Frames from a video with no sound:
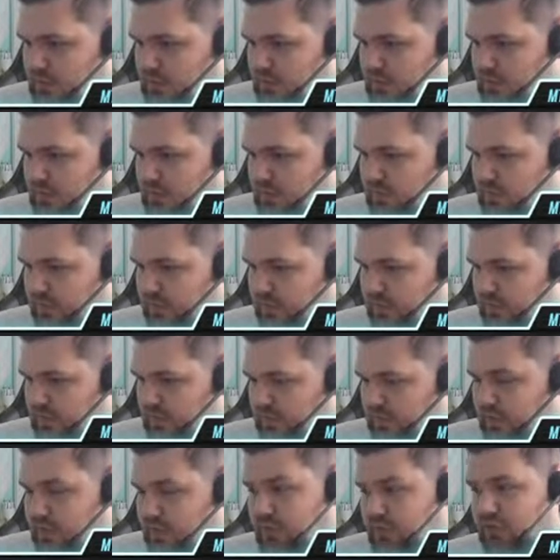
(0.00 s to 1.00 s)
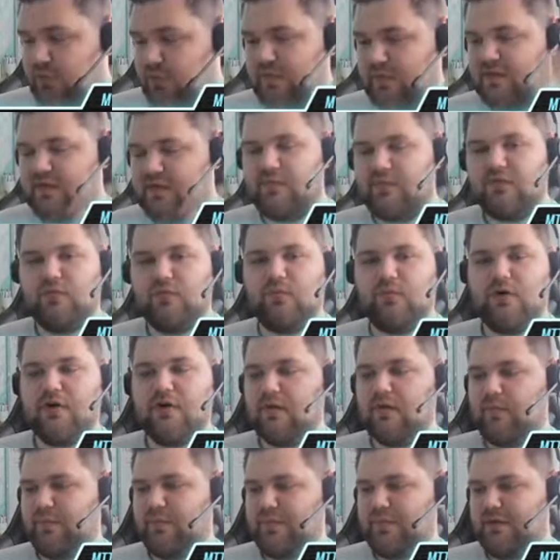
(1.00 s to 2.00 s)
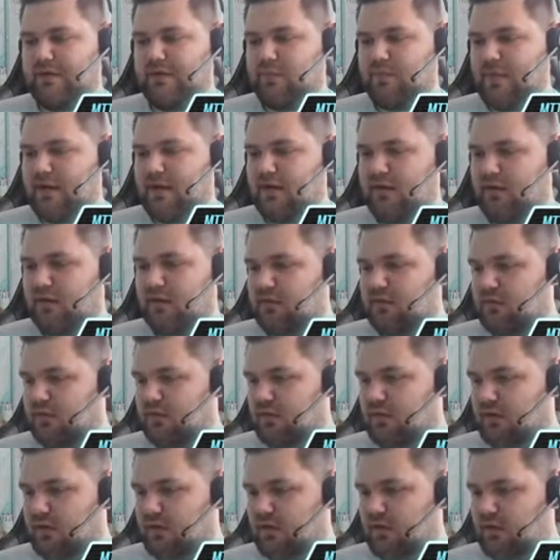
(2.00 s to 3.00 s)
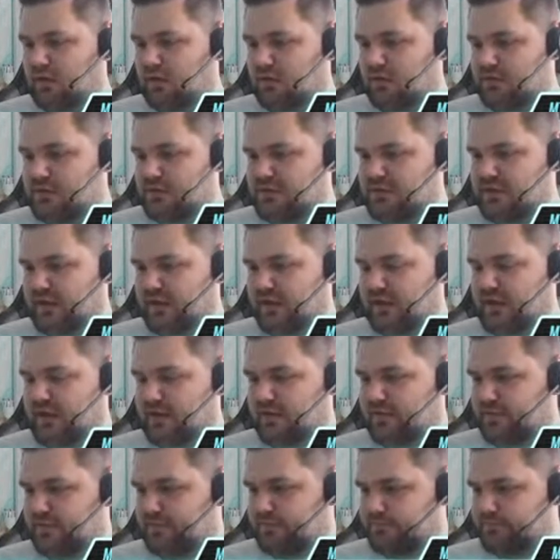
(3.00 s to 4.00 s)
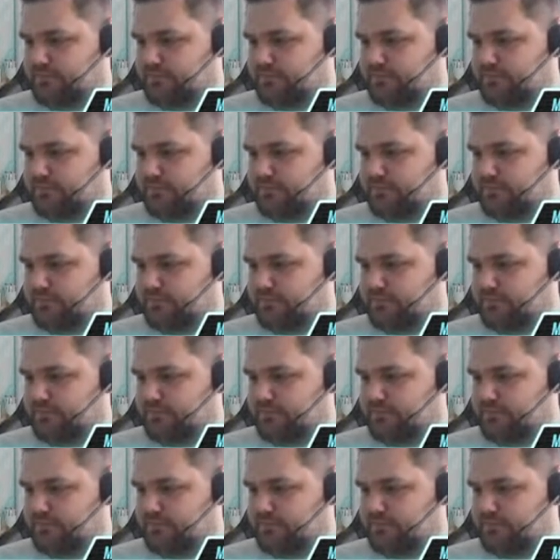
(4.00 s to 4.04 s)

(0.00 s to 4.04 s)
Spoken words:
So yeah, on YouTube it seems to work a bit better, just in case.